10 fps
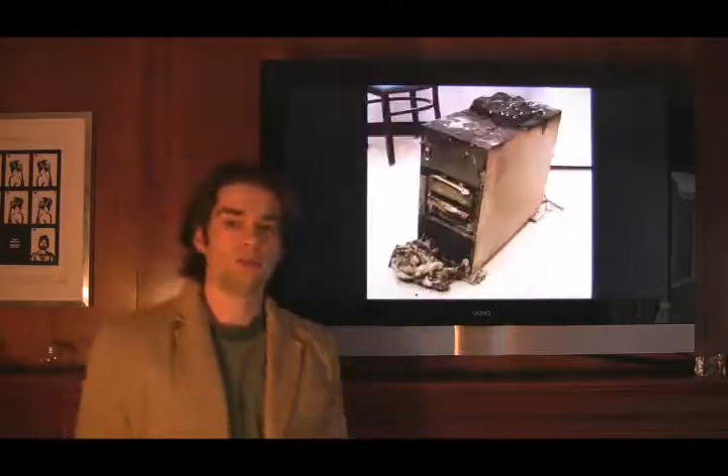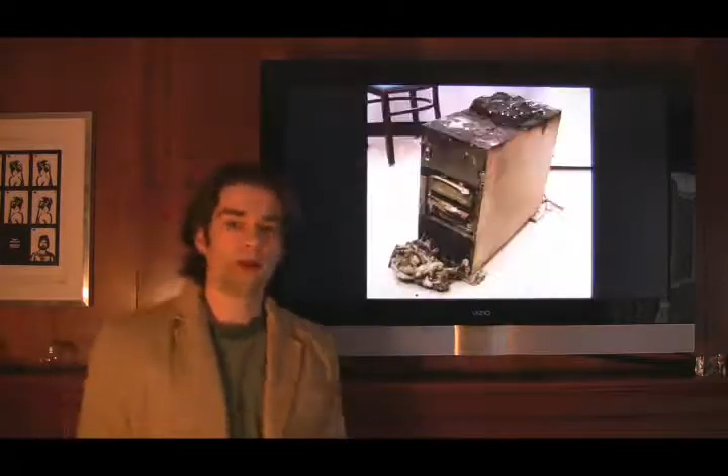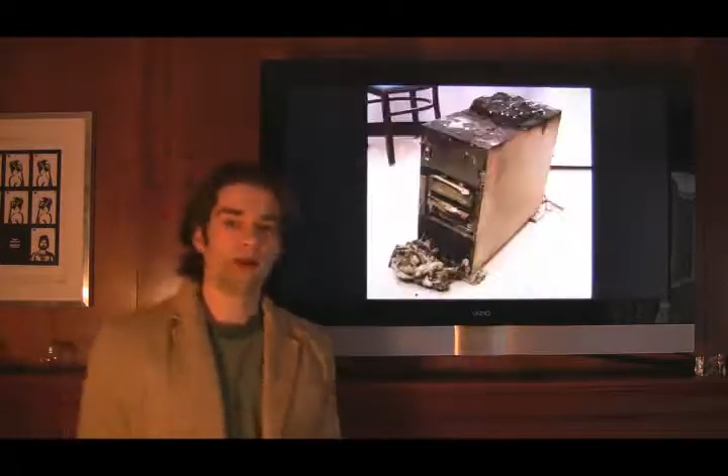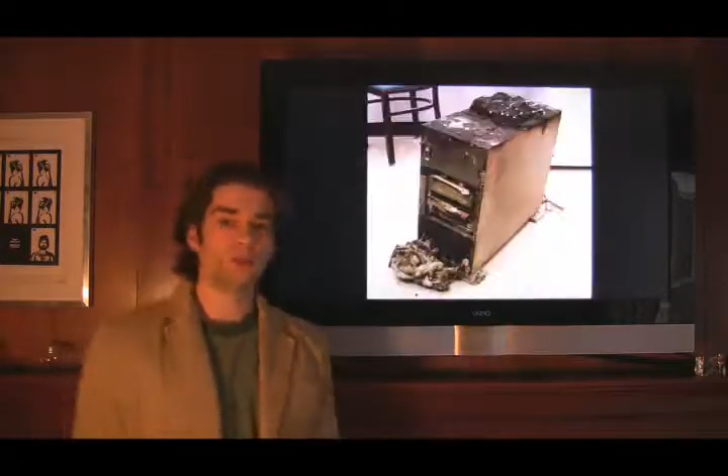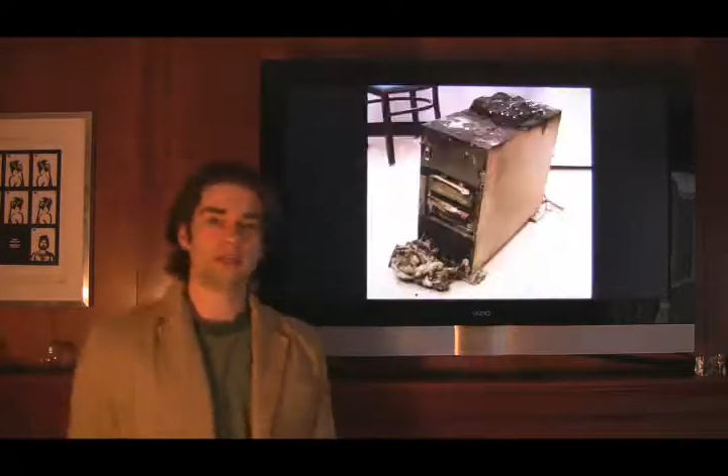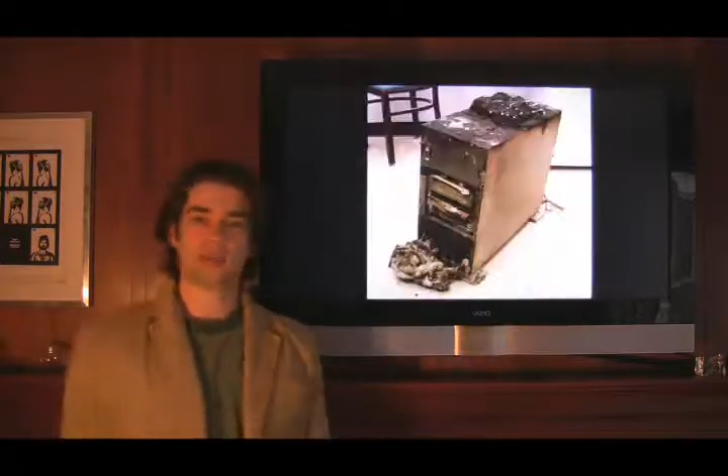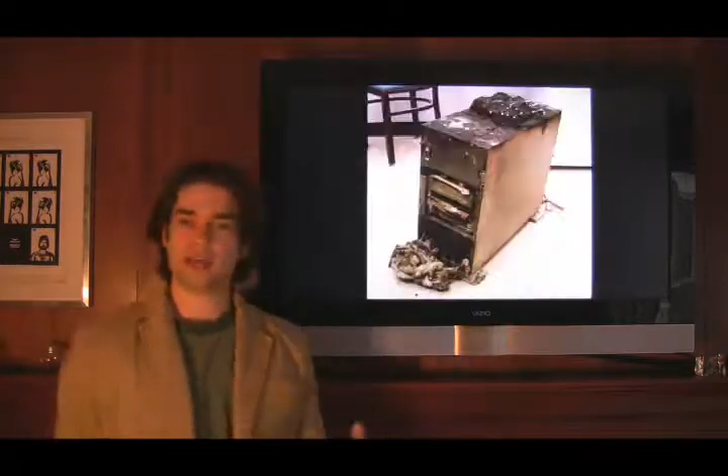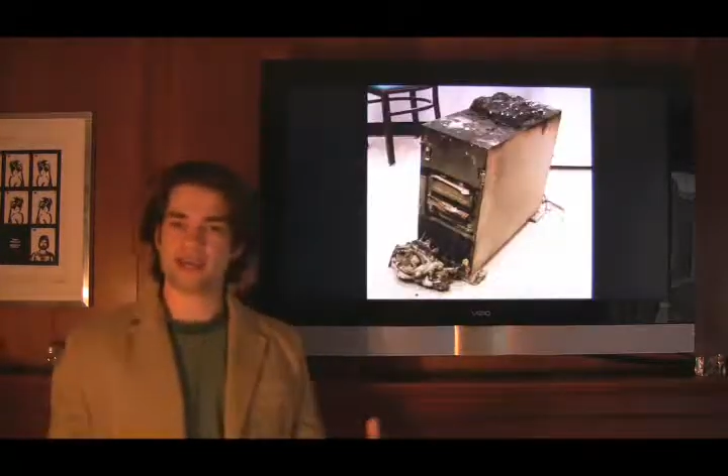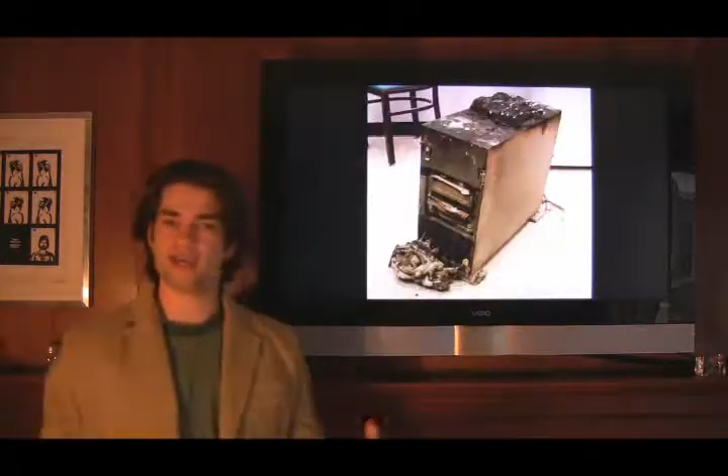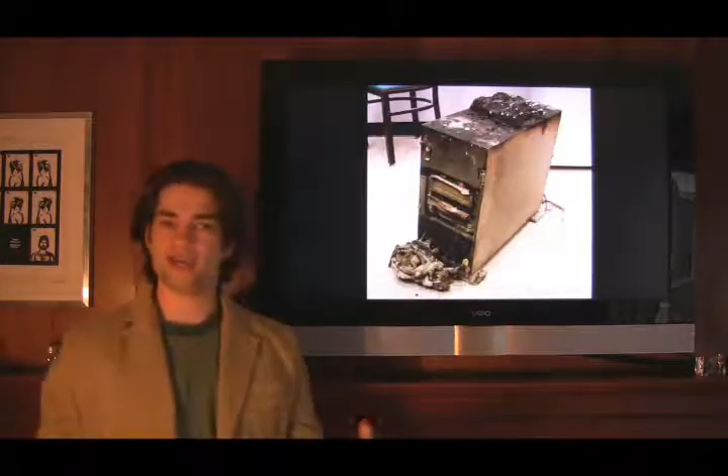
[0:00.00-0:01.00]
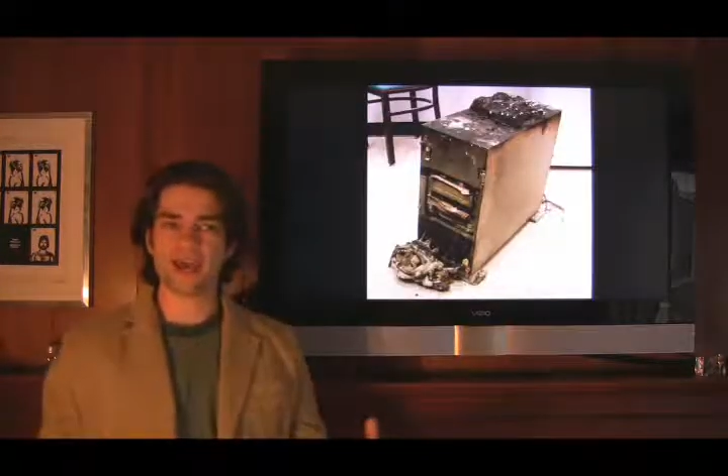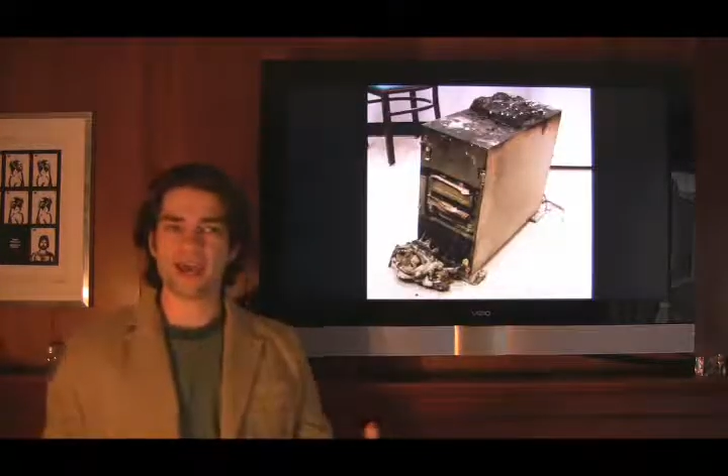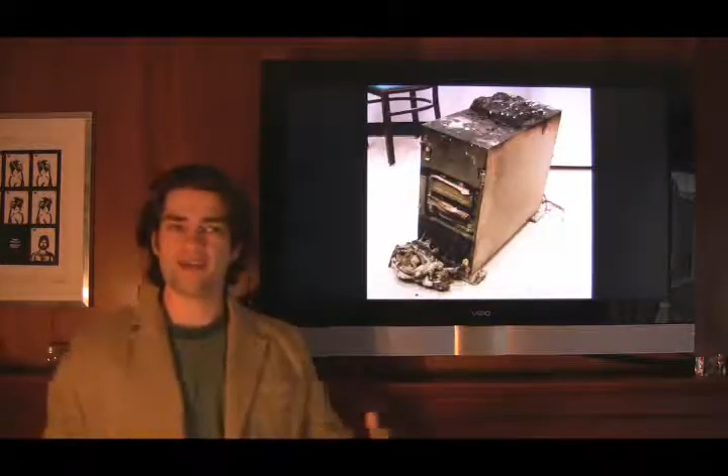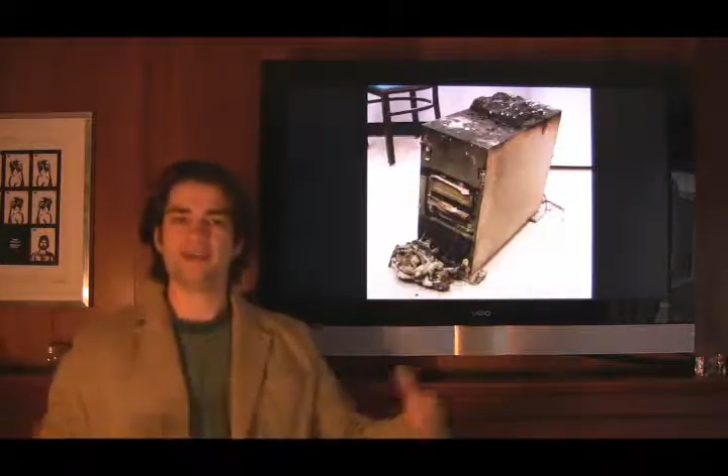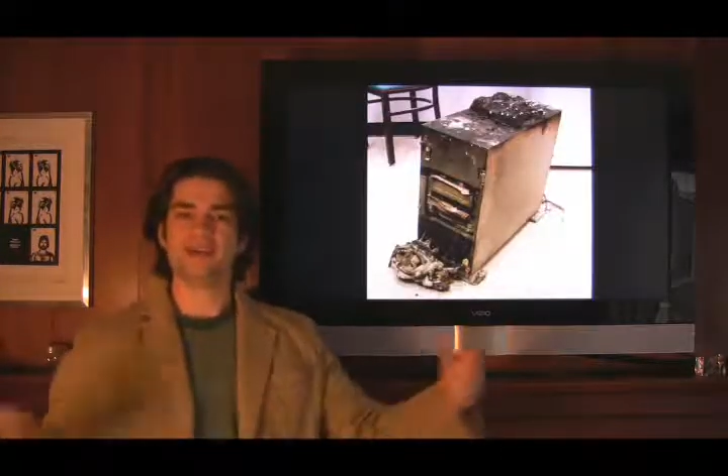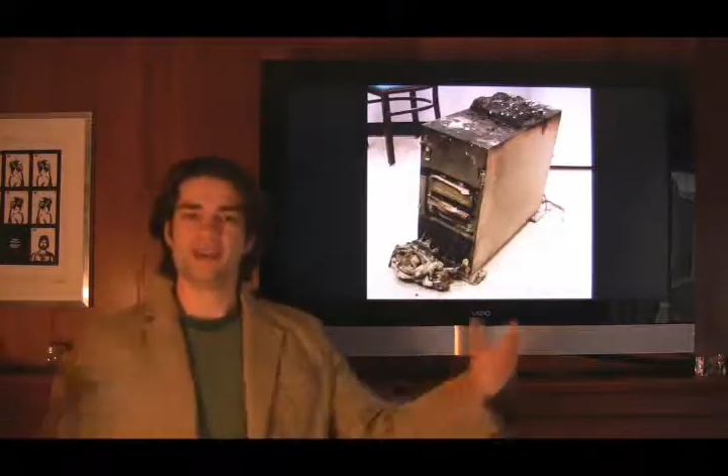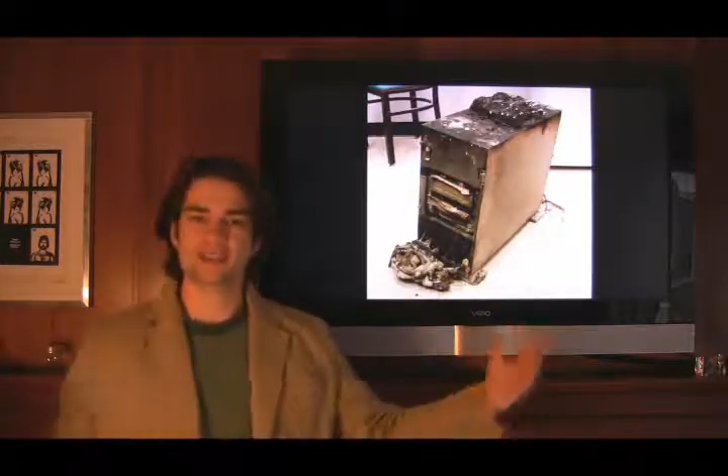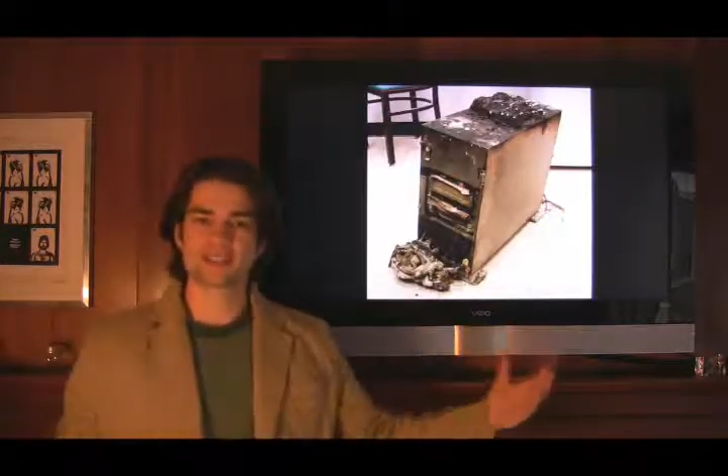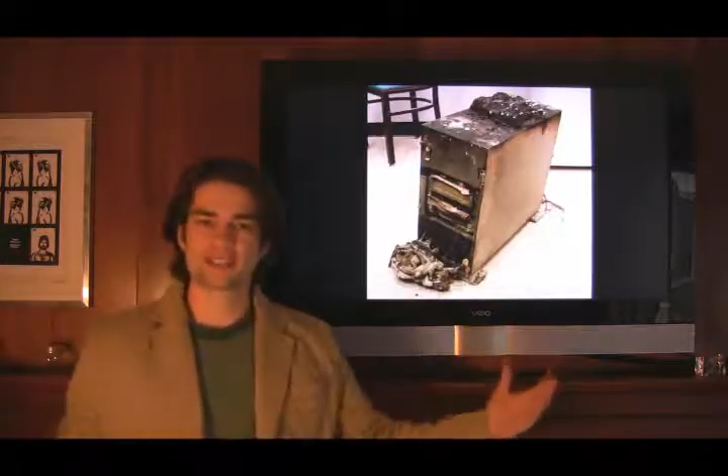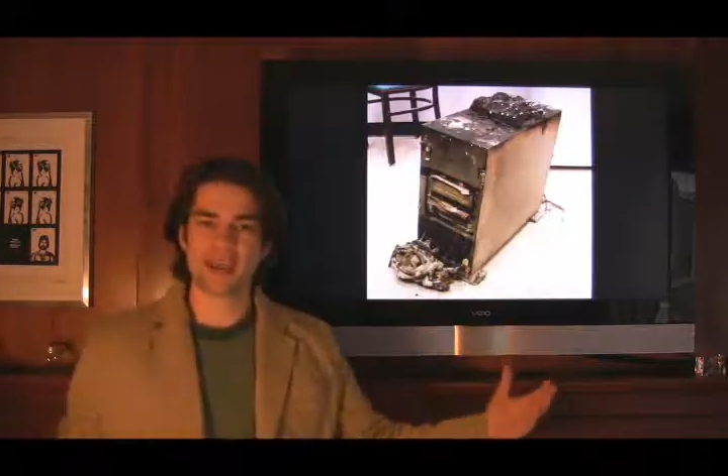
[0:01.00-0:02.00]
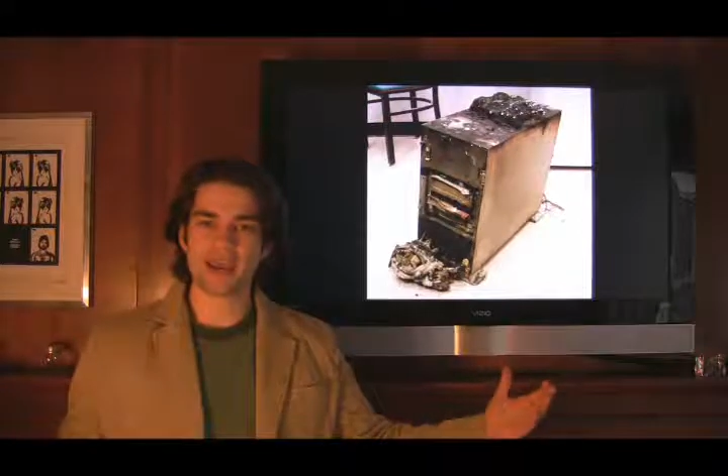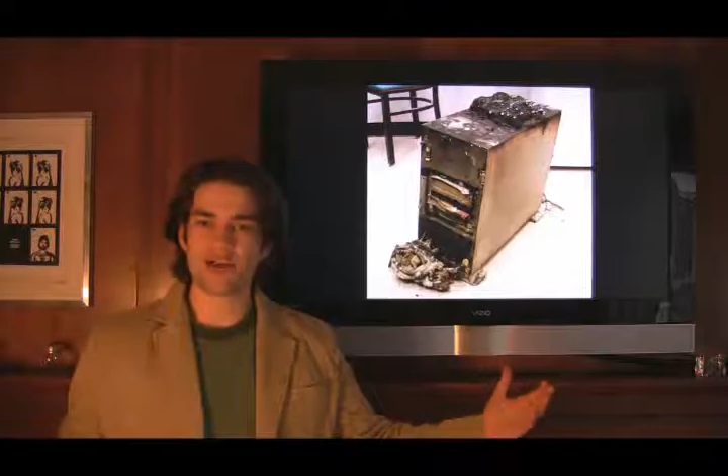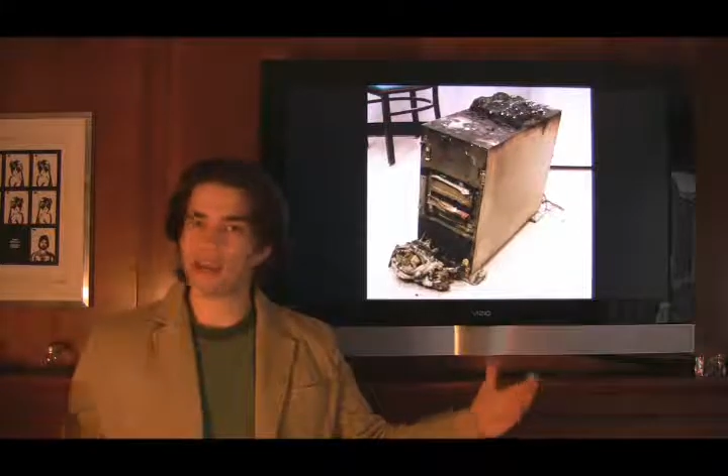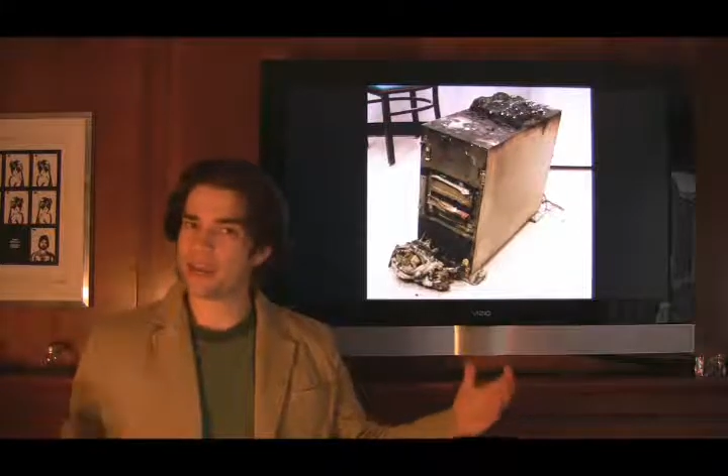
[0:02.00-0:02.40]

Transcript: Well, when you take it again, in scale,